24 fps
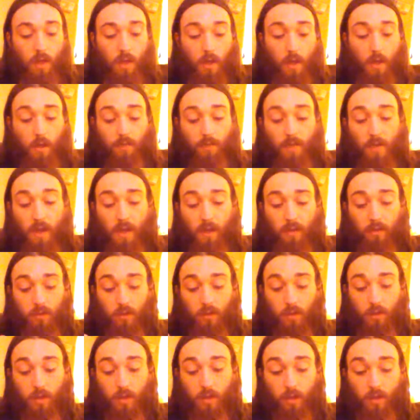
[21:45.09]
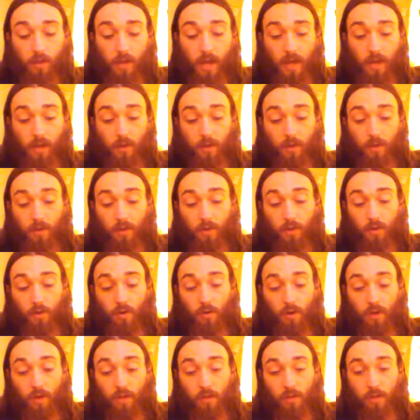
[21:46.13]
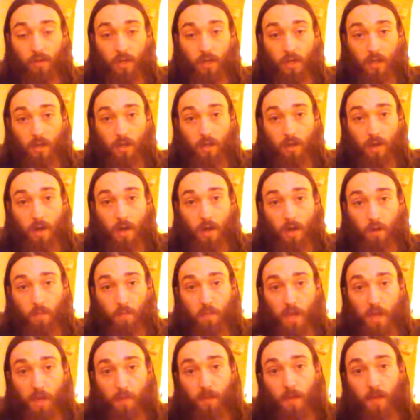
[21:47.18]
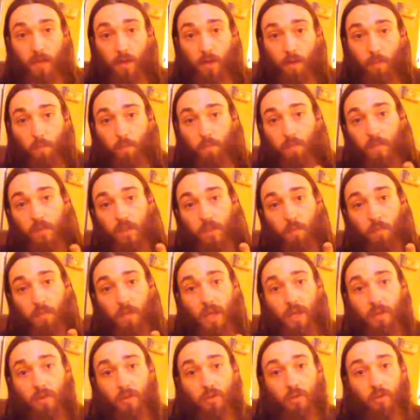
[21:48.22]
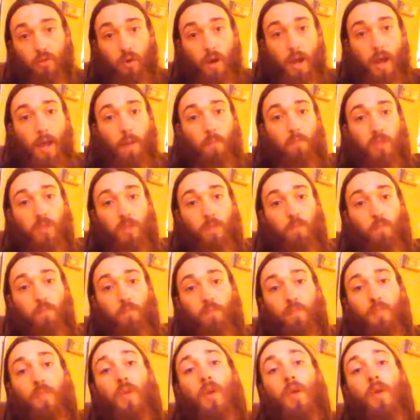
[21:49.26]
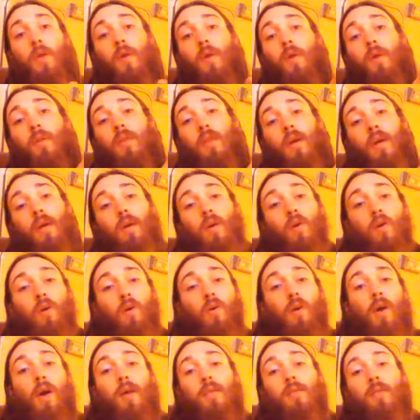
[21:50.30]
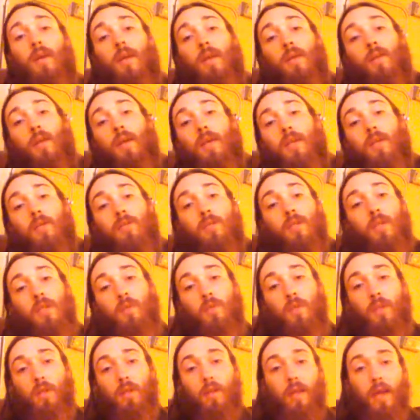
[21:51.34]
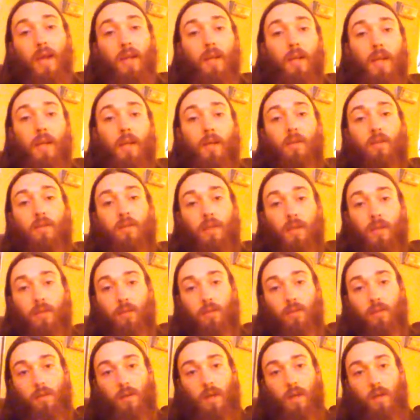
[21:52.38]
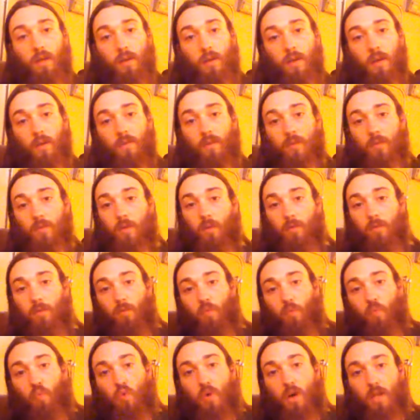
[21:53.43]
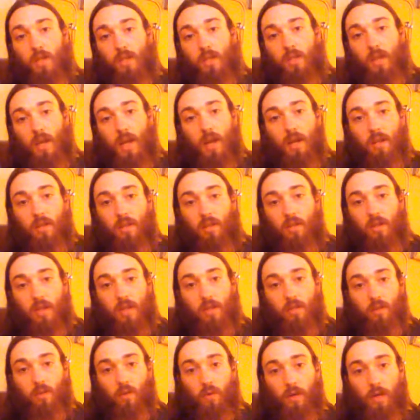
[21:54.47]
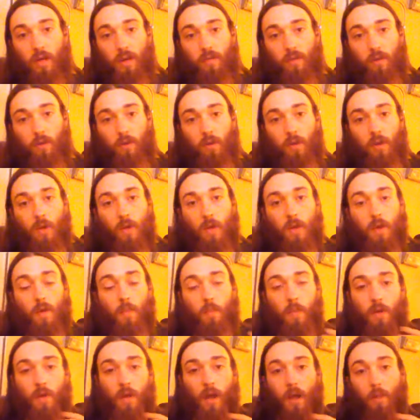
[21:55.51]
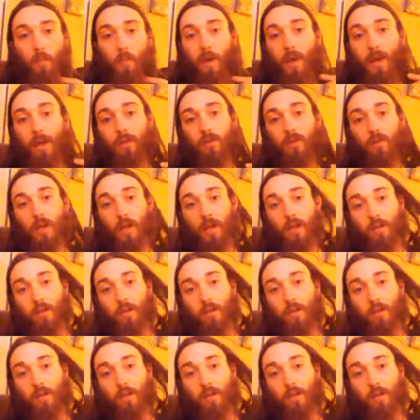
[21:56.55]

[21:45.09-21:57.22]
In fact, again, you're going to see none. Maybe some leather straps that go across, kind of like you'd see with a gladiator, that kind of covers one side of the chest or whatever, but not much.